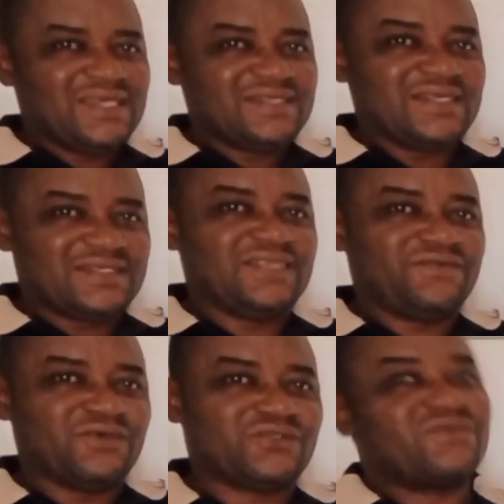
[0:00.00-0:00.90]
It's a
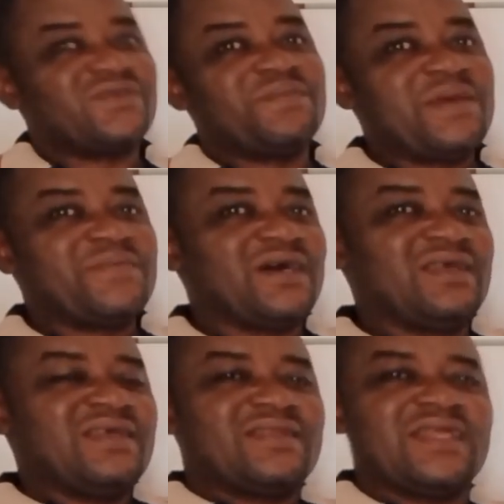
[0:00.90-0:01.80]
state function. Remember
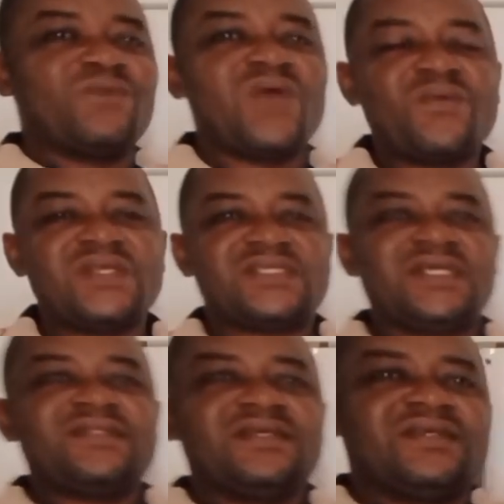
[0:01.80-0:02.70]
that when we
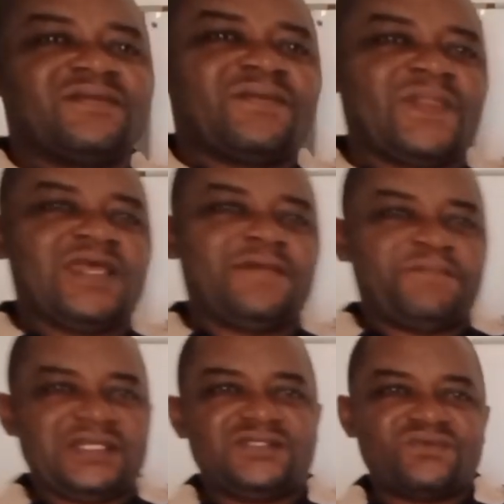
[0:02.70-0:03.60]
said a
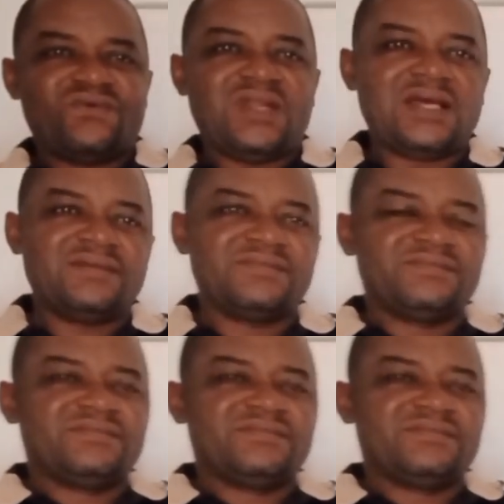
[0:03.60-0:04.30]
particular